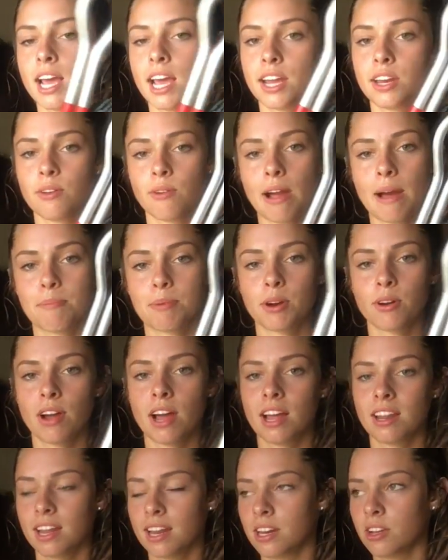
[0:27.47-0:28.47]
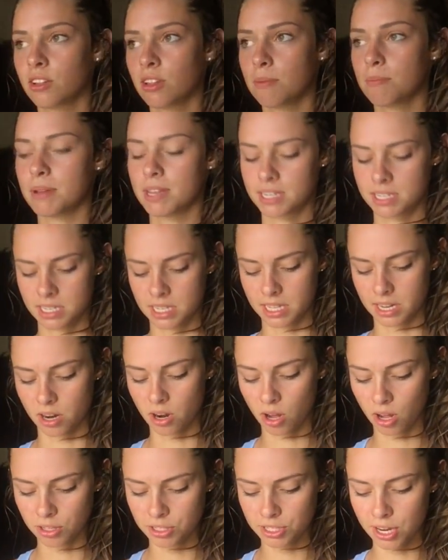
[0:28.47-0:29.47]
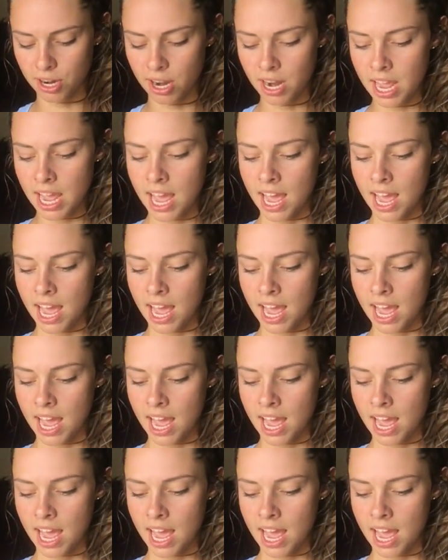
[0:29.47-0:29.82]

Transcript: and you wrap it around, and you clip it to their halter.